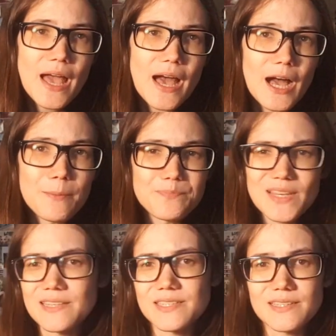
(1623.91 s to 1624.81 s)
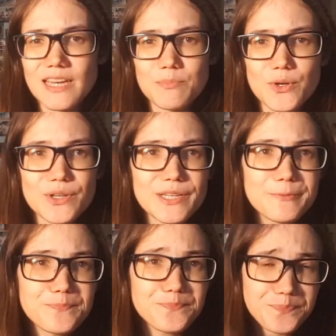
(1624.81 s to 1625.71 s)
It didn't get
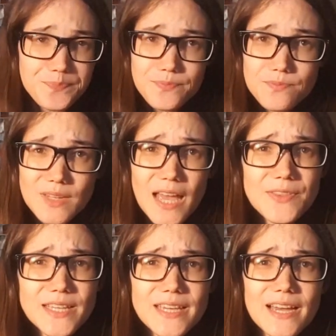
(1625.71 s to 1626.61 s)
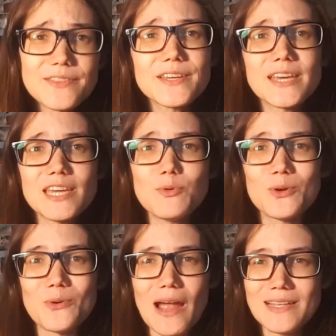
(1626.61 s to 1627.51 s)
burn-in. And then yeah, the keyboard,
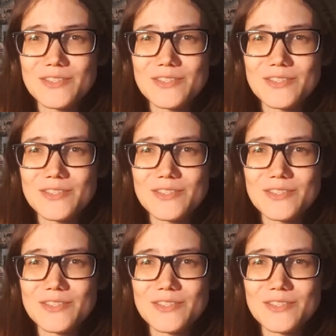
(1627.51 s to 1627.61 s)
right?